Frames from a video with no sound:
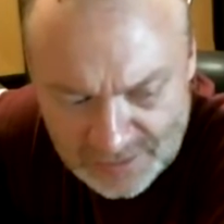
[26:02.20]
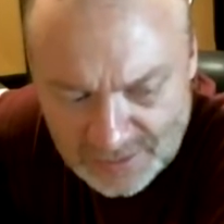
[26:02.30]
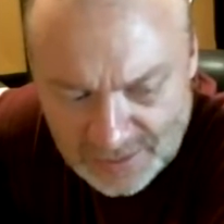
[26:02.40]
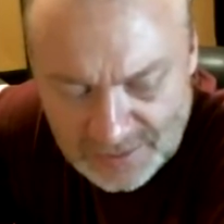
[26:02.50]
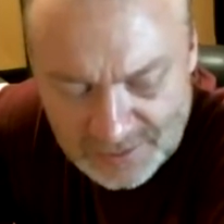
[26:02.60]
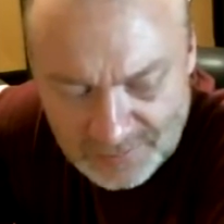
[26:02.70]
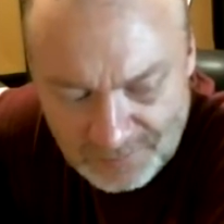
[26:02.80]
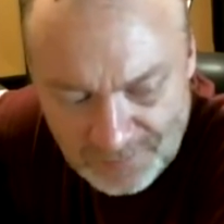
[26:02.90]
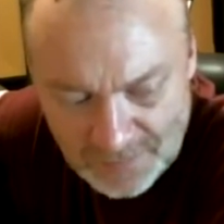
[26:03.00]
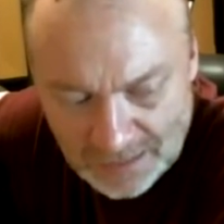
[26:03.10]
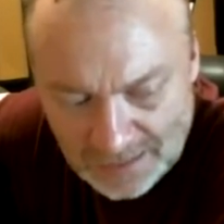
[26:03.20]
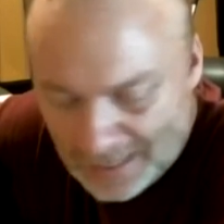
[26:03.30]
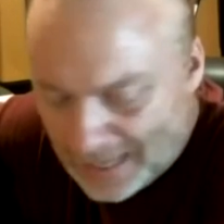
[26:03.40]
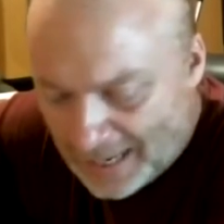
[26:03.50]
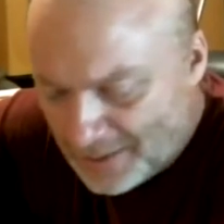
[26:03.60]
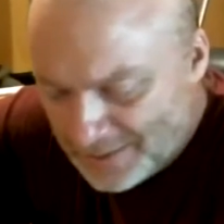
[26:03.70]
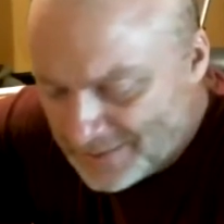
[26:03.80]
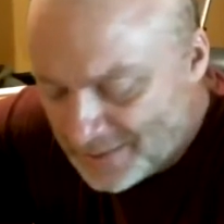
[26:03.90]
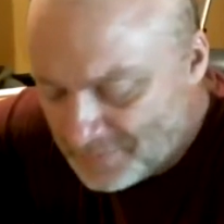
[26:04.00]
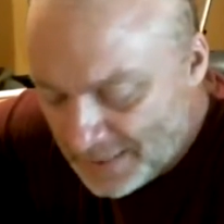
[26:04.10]
It doesn't
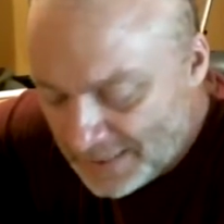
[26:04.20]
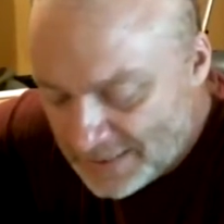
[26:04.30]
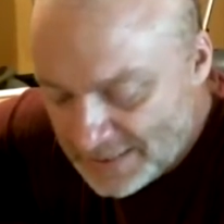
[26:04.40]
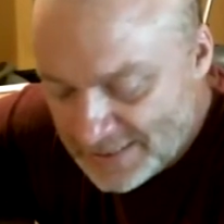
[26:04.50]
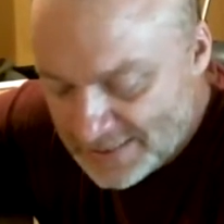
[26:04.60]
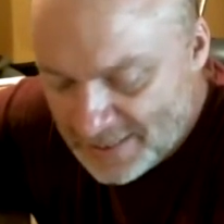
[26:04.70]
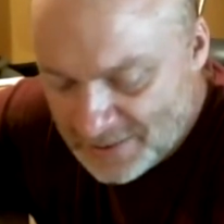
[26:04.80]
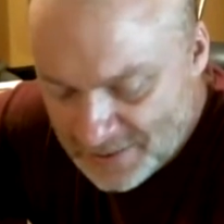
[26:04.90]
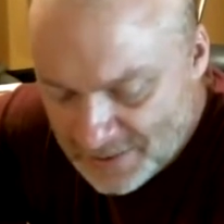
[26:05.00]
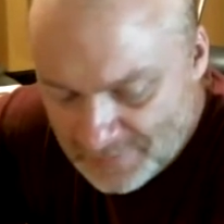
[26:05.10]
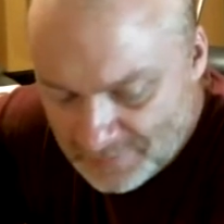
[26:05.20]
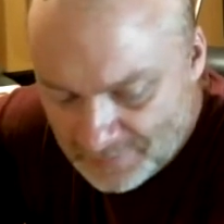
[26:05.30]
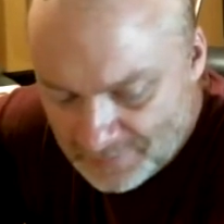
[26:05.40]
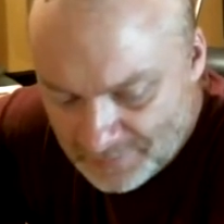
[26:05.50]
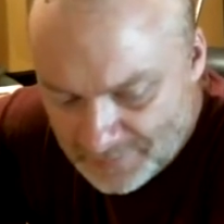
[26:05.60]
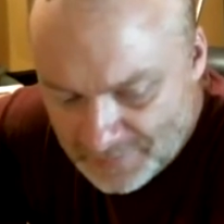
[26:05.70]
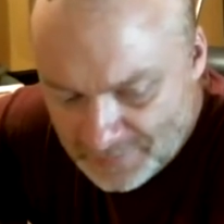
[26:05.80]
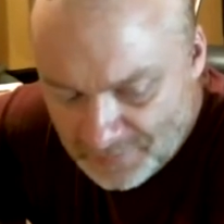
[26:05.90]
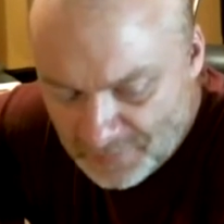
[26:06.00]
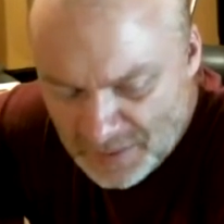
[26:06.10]
make any sense
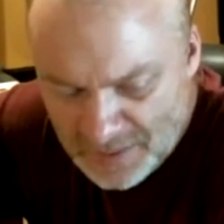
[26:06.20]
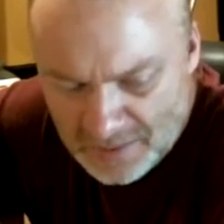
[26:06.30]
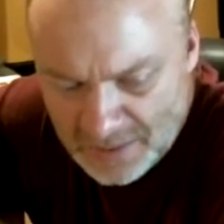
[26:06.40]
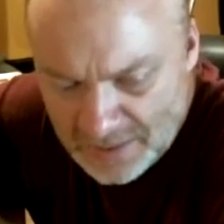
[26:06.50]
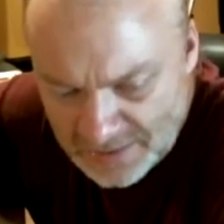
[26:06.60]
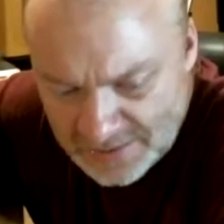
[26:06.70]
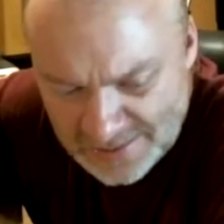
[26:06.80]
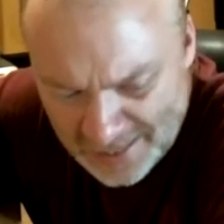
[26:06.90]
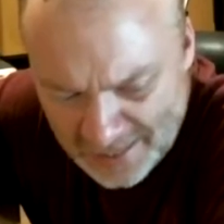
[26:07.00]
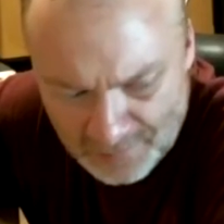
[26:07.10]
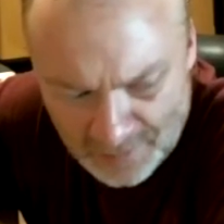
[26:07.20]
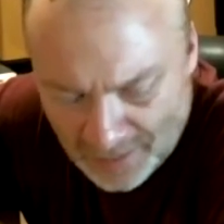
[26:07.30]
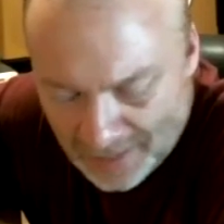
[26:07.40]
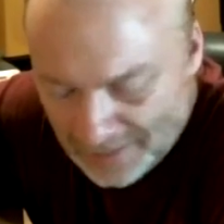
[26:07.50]
for me to even say, but I